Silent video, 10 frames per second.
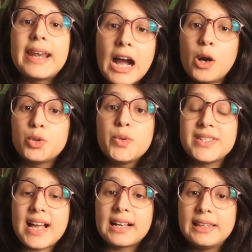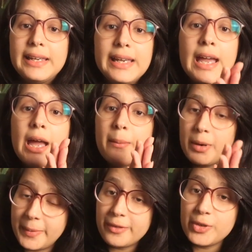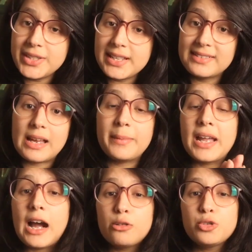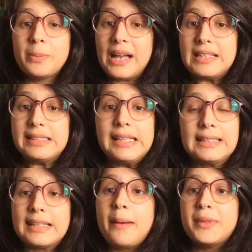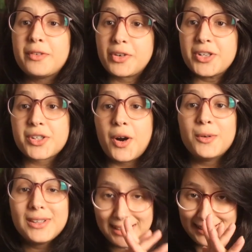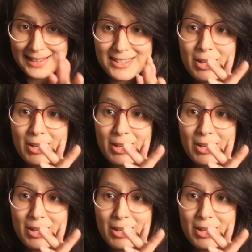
and how to exactly prepare for the exam and how to pass the exam in the first go. Let's